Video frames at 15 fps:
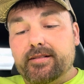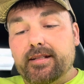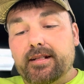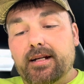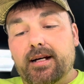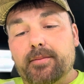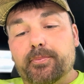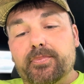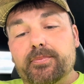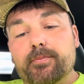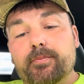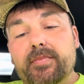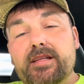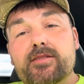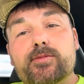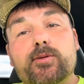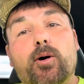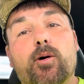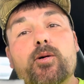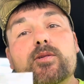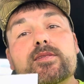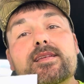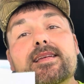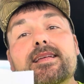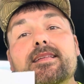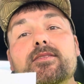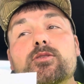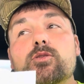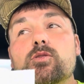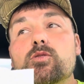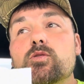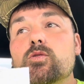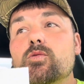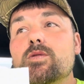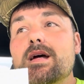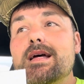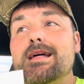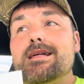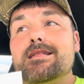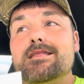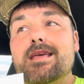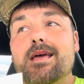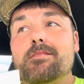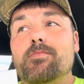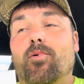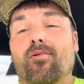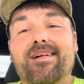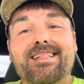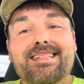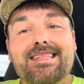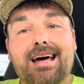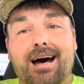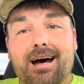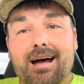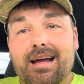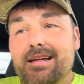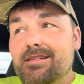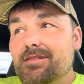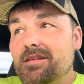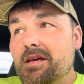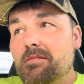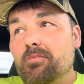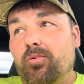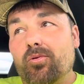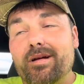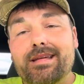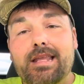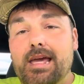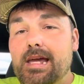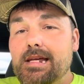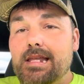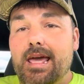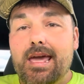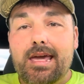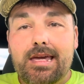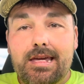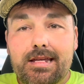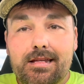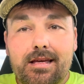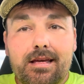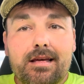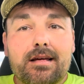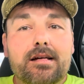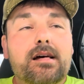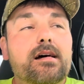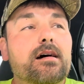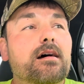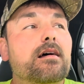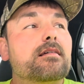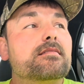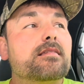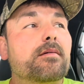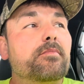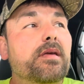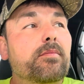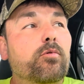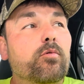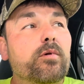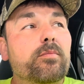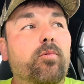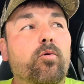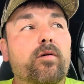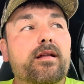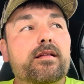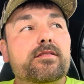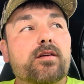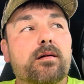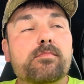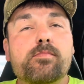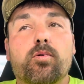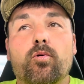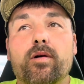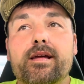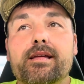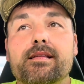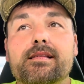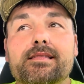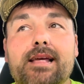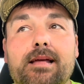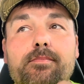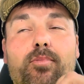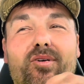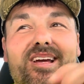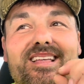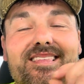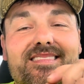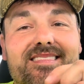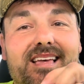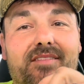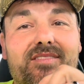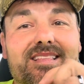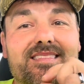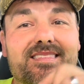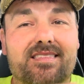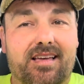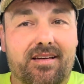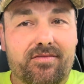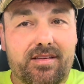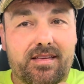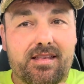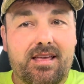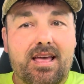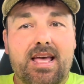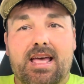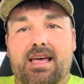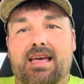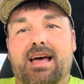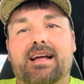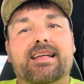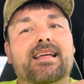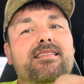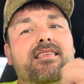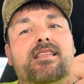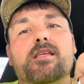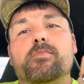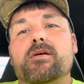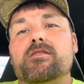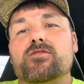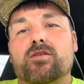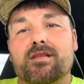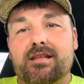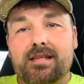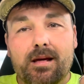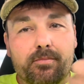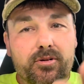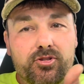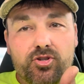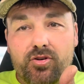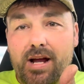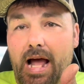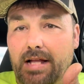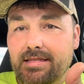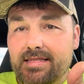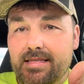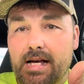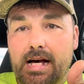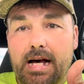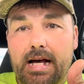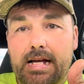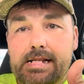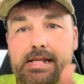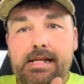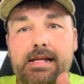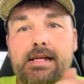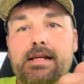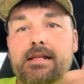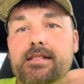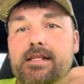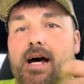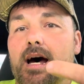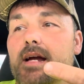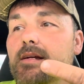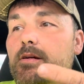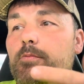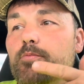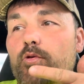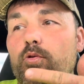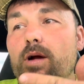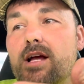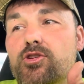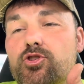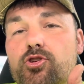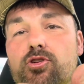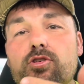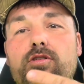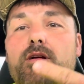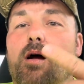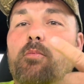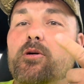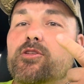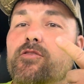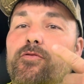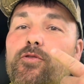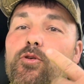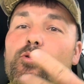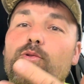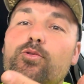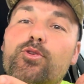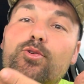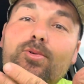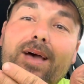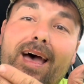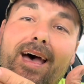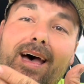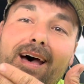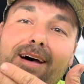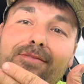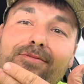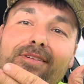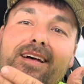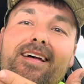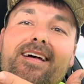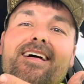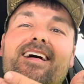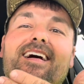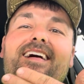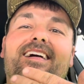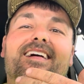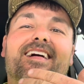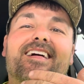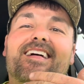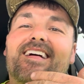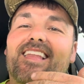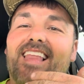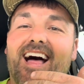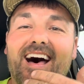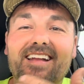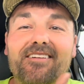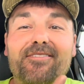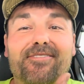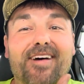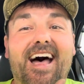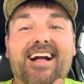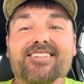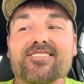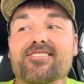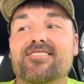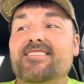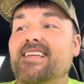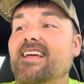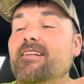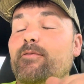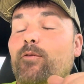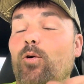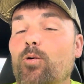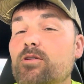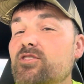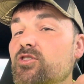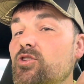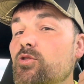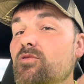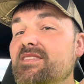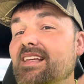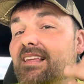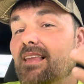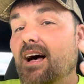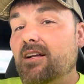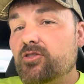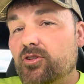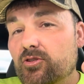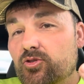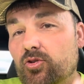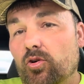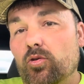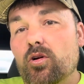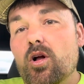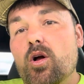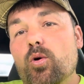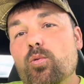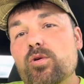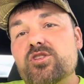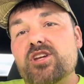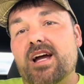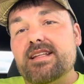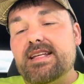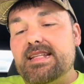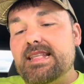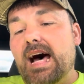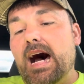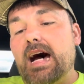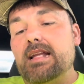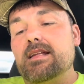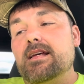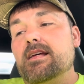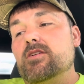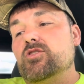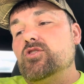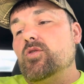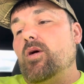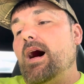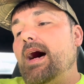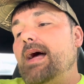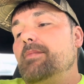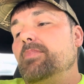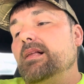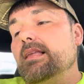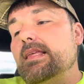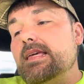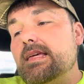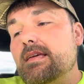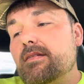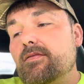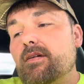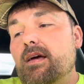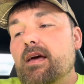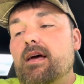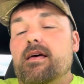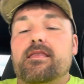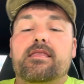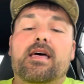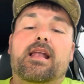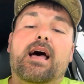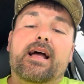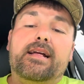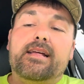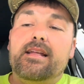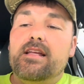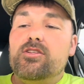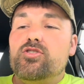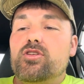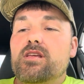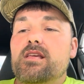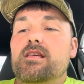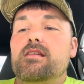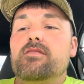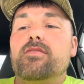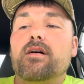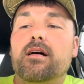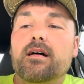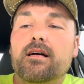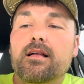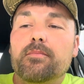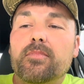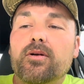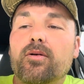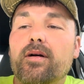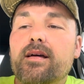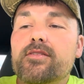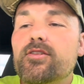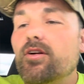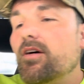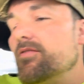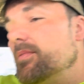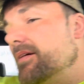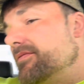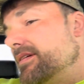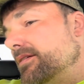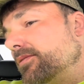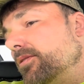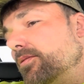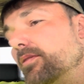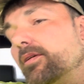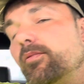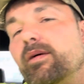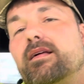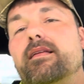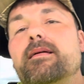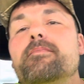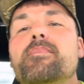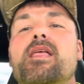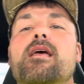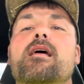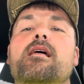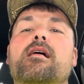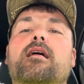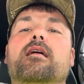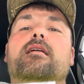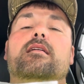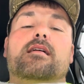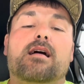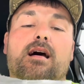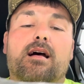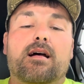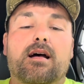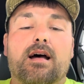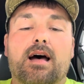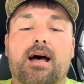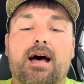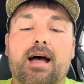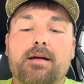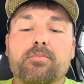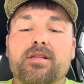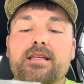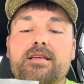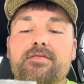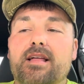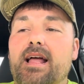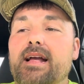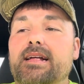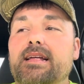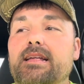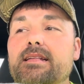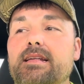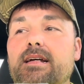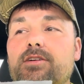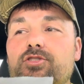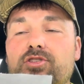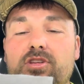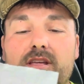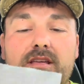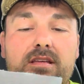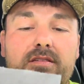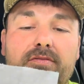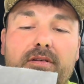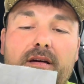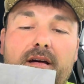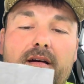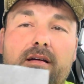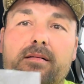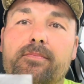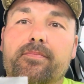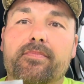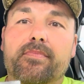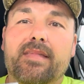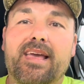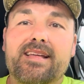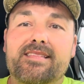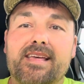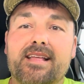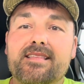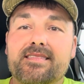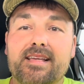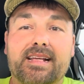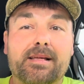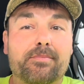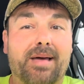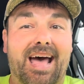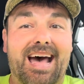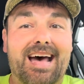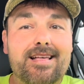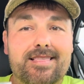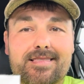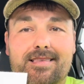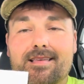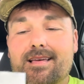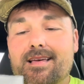it up. These cars can do 10.9, 10.88. Some people reported 10.77. I guess it depends on the temperature outside, tire pressure, how much fuel you have, a lot of factors, and of course using launch control, which I did not. So I believe that I can achieve, I'm gonna go ahead and turn off my vehicle really quickly. I believe that I could achieve a 10-second pass.